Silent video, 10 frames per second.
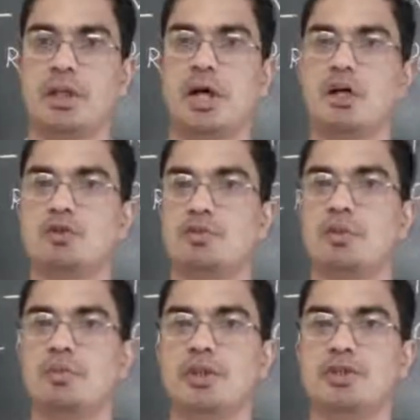The House
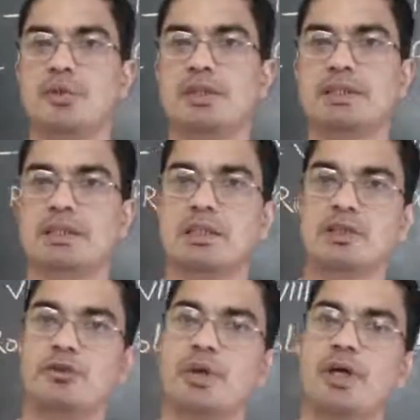members will
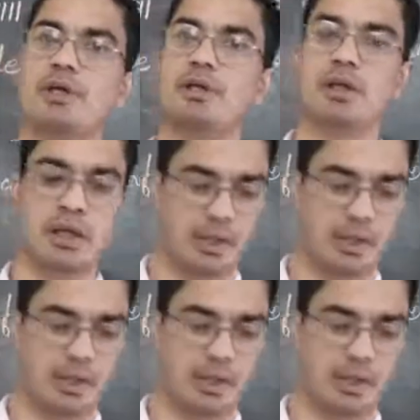discuss together